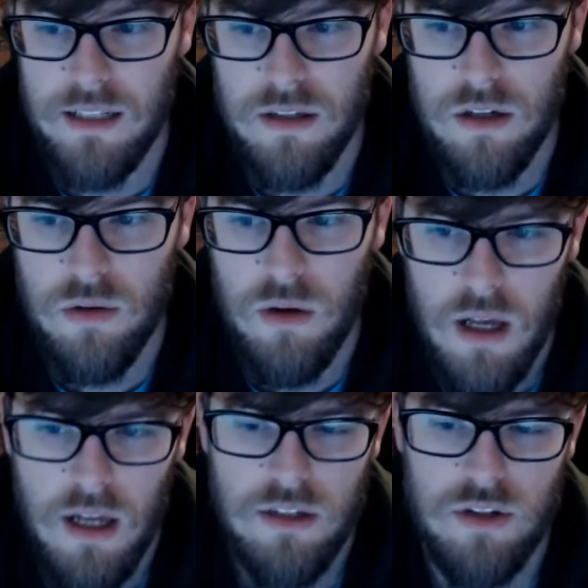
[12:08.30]
you?
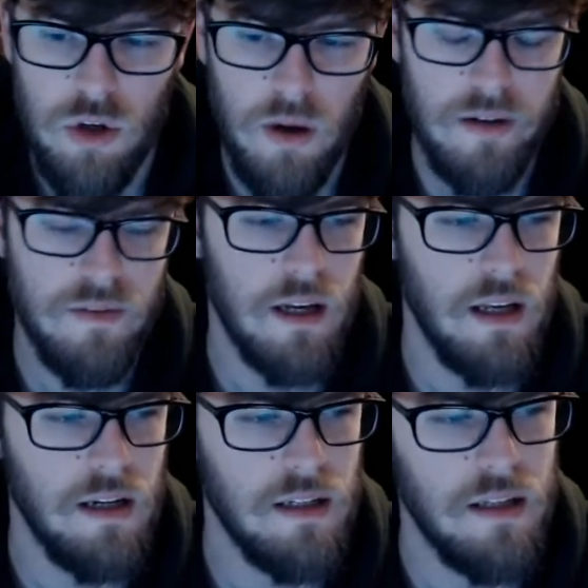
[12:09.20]
So you have to kind
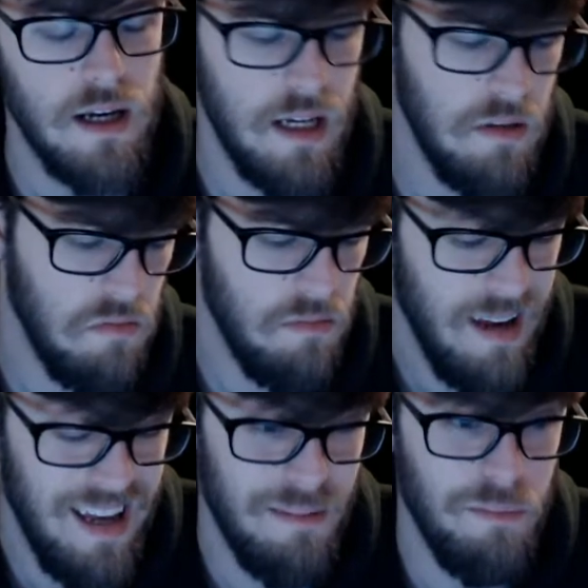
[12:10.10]
of decide,
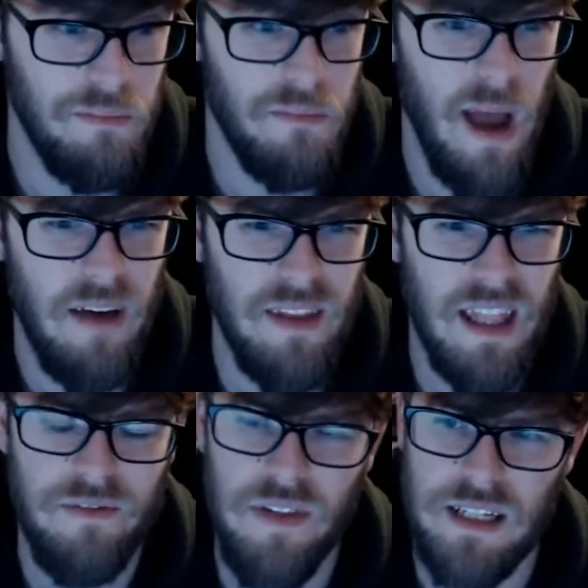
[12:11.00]
and having that
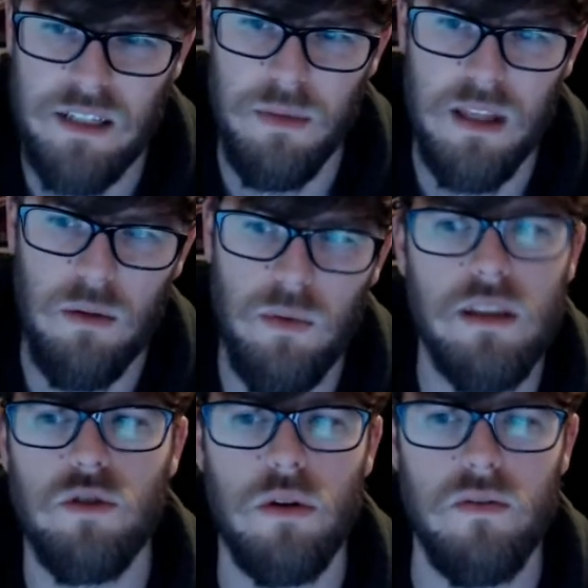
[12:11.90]
flexibility with this
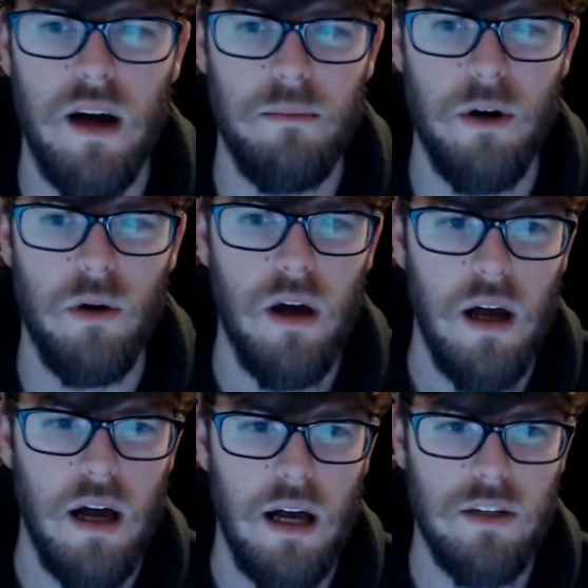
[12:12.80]
sort of combo
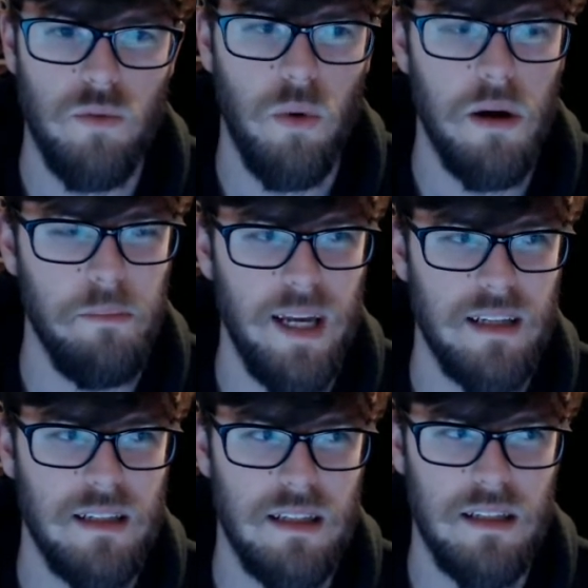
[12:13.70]
is what makes
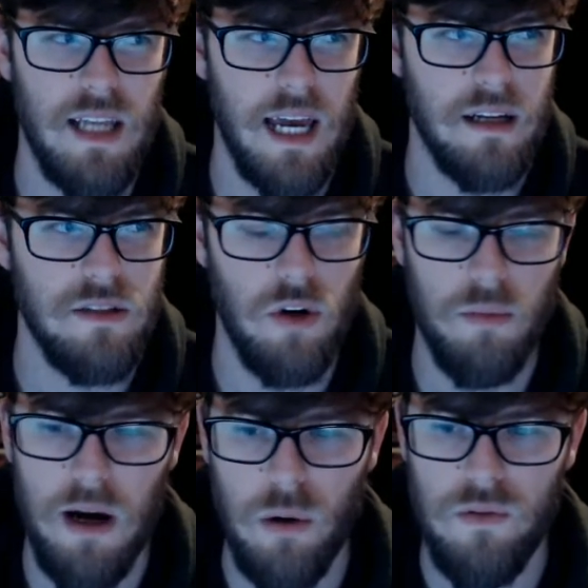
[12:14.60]
this deck so
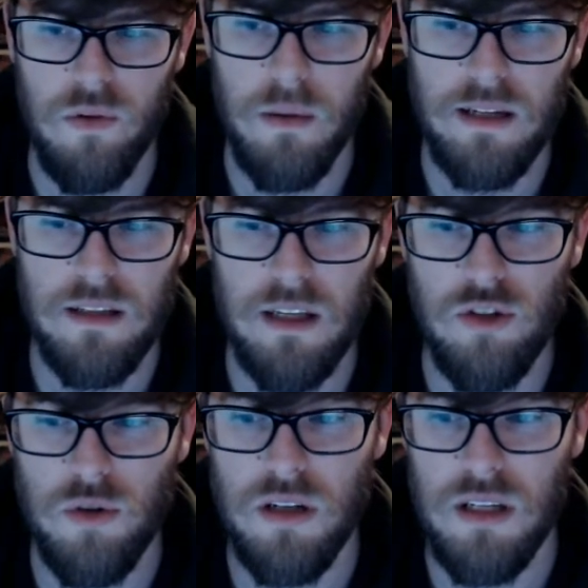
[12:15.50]
powerful, because the
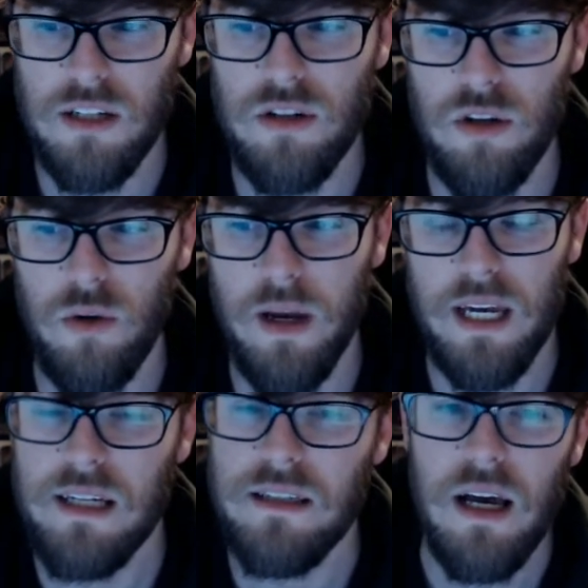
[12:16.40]
traditional
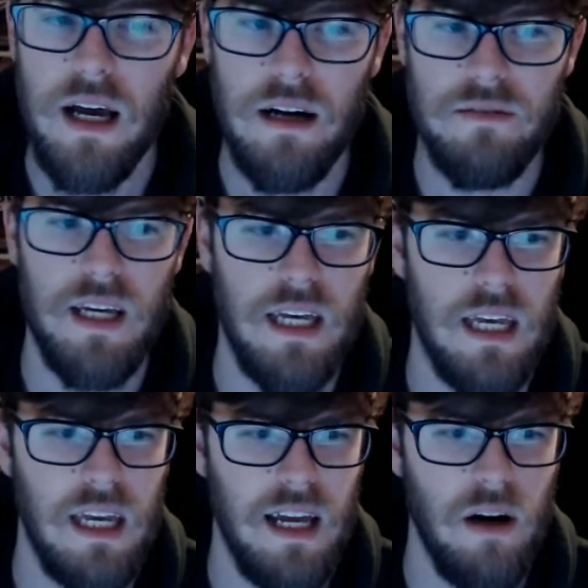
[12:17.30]
ways of taking
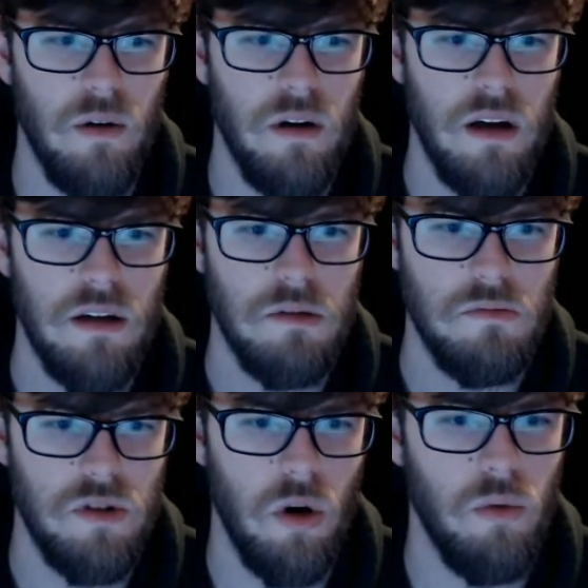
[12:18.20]
it out
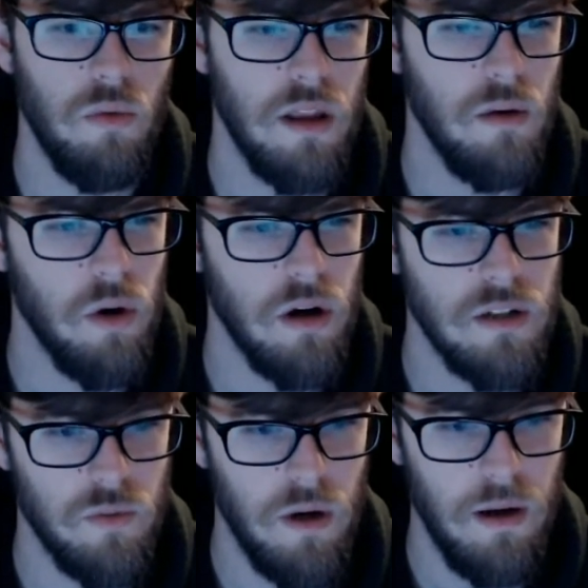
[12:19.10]
don't really work as well.